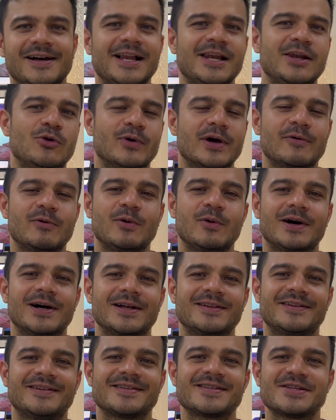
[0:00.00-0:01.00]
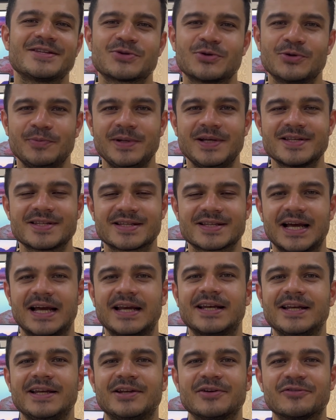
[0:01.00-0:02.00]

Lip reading: Hello everyone, this is going to be a slightly